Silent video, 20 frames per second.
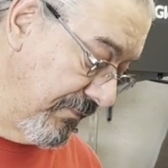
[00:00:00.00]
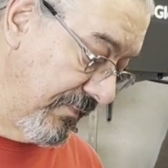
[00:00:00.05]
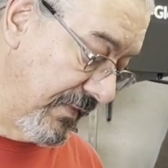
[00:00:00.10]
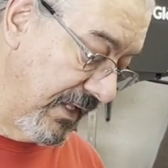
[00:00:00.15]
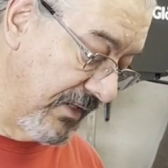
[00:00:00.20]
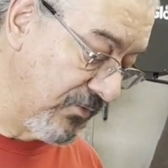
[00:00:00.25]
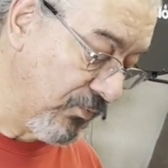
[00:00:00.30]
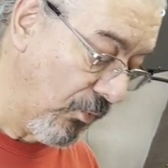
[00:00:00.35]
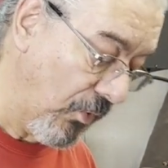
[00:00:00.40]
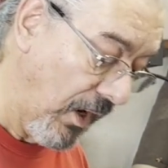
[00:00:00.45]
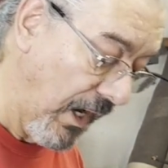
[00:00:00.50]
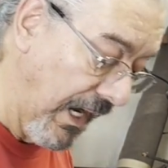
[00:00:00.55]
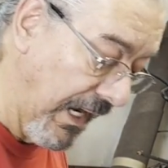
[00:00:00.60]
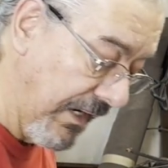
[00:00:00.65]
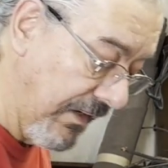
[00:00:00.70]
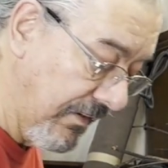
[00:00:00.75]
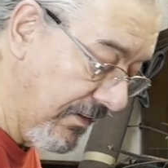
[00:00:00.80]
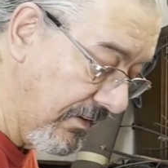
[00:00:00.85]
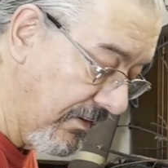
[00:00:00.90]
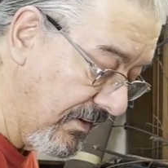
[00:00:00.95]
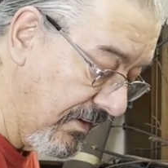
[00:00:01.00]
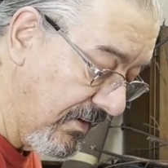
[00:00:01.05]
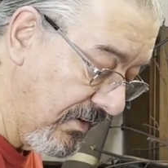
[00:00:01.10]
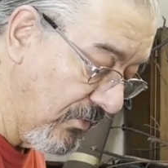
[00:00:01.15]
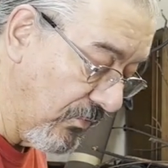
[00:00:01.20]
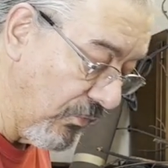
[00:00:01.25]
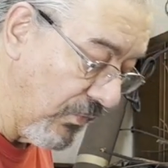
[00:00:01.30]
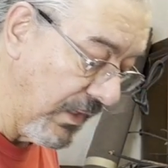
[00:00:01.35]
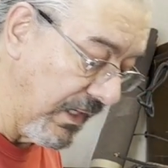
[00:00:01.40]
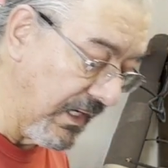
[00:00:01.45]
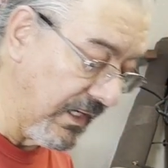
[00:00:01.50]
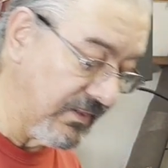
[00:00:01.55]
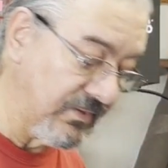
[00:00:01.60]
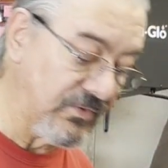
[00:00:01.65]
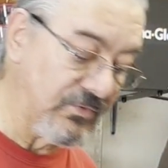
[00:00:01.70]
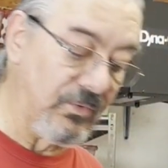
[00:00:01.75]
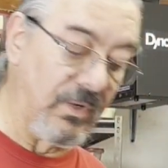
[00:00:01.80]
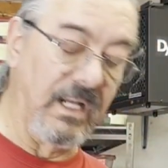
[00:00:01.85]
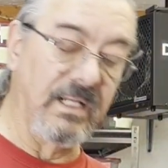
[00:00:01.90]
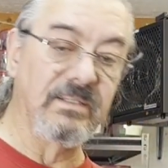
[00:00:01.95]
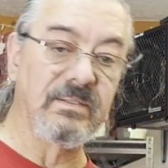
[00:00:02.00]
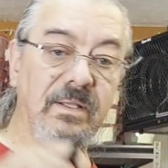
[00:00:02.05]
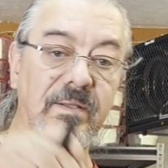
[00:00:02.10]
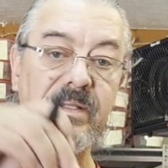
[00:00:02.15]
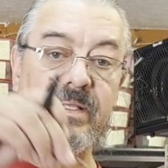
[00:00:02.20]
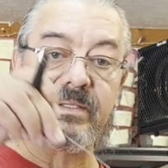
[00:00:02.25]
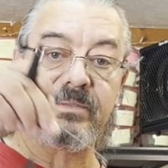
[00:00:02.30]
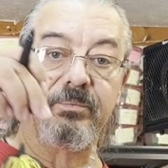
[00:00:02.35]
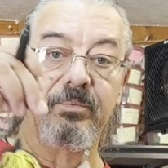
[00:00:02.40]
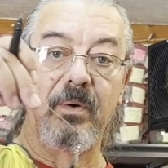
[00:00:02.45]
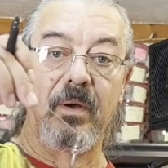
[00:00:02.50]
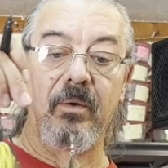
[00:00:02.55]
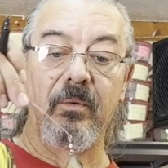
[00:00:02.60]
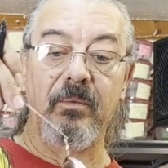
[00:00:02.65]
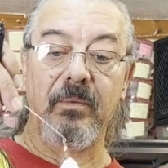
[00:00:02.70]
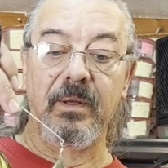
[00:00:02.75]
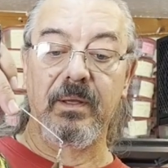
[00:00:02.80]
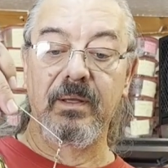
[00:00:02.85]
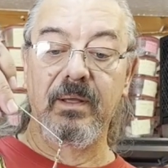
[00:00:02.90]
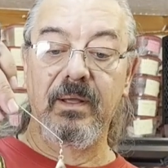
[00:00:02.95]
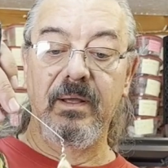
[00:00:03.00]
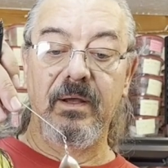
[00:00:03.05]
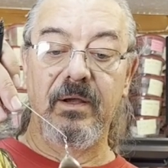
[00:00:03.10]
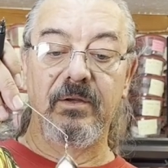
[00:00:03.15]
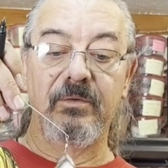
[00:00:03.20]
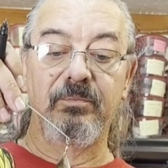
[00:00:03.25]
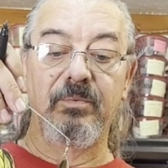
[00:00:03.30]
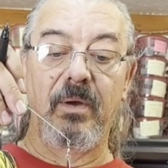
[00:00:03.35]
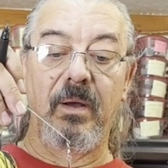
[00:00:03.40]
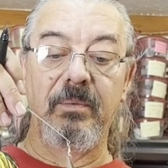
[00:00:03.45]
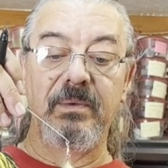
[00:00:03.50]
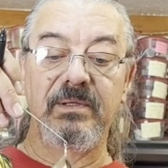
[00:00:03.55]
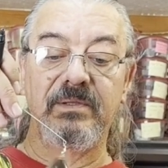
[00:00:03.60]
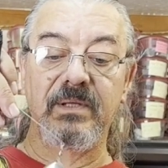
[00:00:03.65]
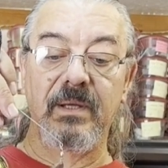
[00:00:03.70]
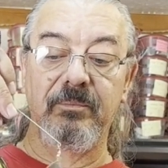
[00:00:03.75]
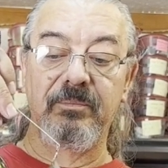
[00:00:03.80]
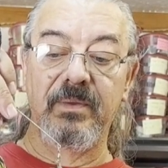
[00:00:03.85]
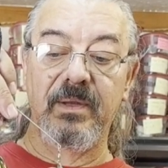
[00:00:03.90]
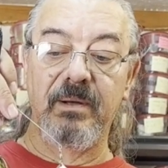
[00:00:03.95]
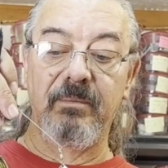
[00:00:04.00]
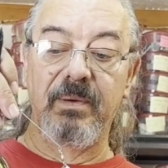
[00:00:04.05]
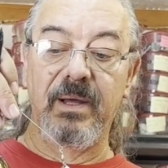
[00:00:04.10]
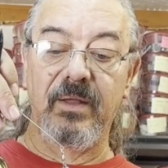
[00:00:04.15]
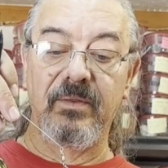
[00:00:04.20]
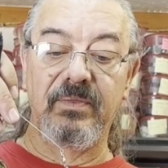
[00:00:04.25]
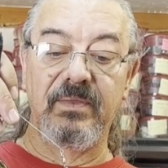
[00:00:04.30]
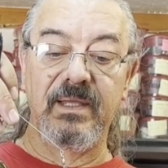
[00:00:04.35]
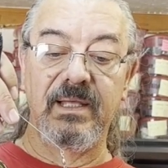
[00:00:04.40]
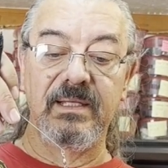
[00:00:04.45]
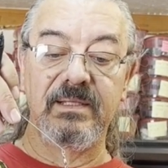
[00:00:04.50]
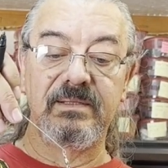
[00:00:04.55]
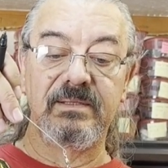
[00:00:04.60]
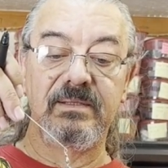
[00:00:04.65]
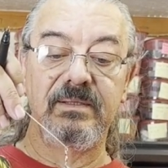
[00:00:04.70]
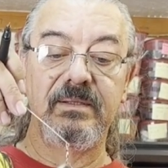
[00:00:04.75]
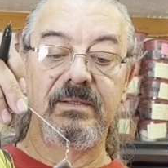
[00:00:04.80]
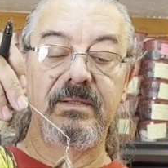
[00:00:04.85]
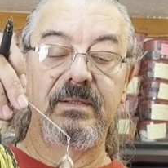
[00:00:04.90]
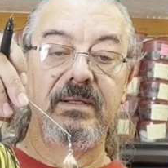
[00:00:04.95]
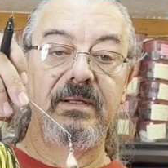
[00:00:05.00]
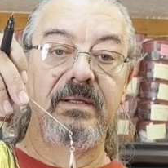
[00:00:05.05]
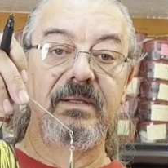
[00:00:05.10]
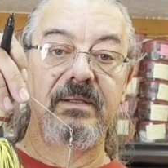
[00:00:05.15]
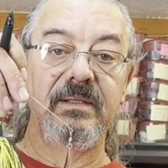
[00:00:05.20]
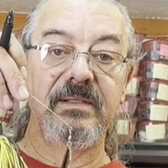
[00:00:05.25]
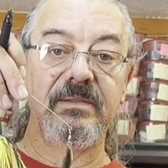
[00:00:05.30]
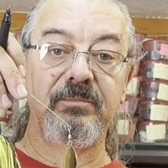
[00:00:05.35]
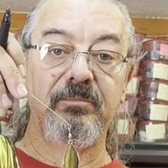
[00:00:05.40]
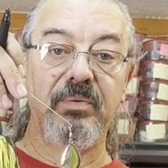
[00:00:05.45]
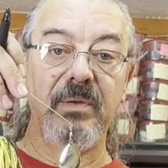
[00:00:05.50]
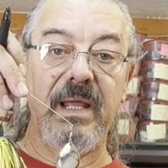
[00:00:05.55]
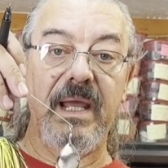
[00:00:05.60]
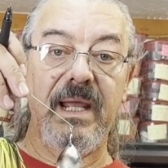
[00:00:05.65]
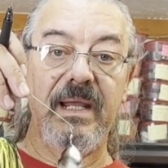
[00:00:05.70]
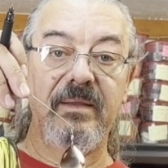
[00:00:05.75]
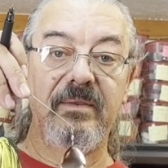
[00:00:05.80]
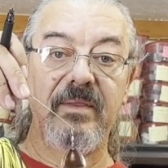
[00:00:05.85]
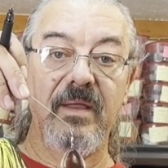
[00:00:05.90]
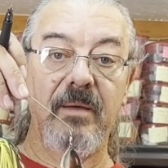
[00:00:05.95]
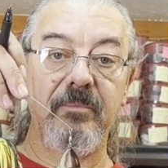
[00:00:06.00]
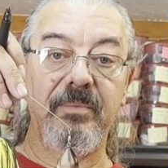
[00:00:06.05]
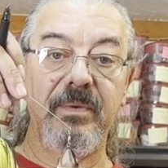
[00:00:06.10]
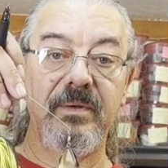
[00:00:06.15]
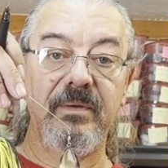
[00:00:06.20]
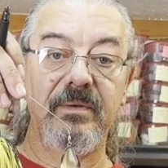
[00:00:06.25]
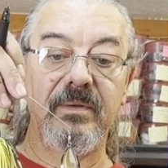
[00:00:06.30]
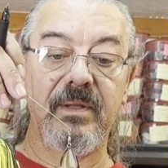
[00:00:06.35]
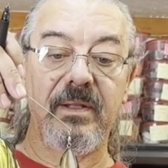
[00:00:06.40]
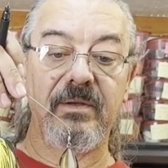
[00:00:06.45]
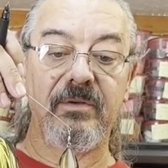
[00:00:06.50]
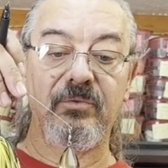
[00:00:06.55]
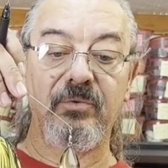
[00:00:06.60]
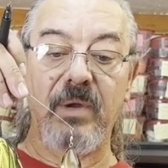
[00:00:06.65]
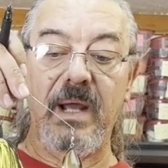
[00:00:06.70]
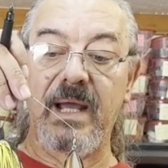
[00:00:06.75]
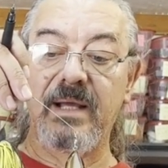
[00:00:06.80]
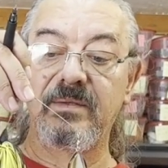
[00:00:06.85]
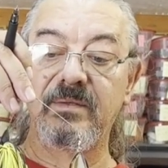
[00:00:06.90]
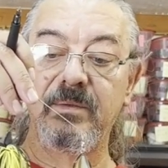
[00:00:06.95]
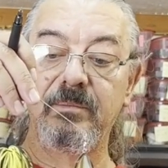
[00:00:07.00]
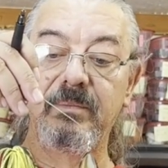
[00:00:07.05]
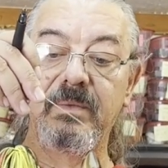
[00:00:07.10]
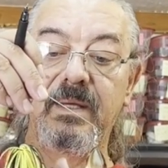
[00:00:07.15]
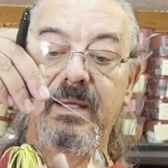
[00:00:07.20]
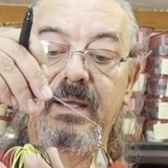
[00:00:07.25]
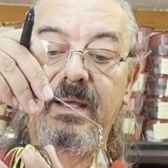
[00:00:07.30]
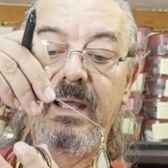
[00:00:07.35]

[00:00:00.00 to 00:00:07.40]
That's why we get strikes on this, probably. There's probably something about this blade thumping that attracts them.